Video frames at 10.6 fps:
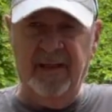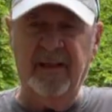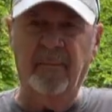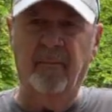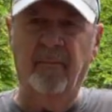
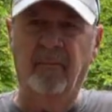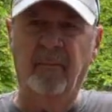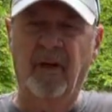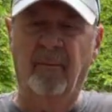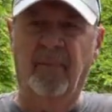said
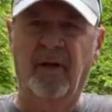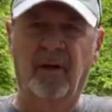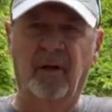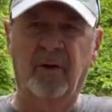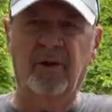uh,
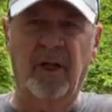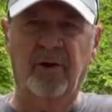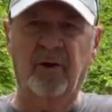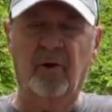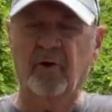Bill looks
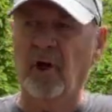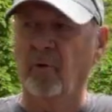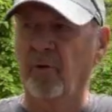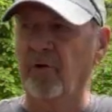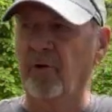like your
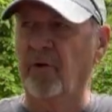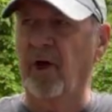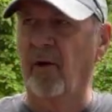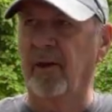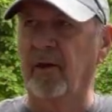shoulders are
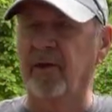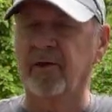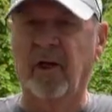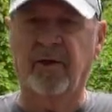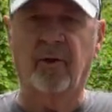turning it looks
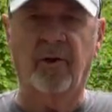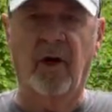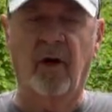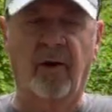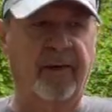like you're
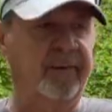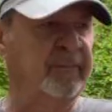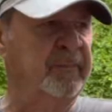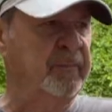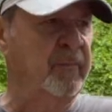turning
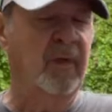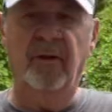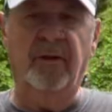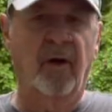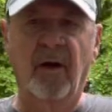
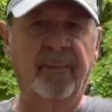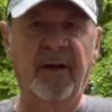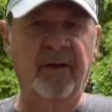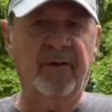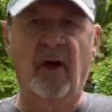no I'm
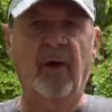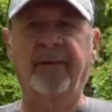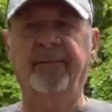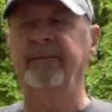not turning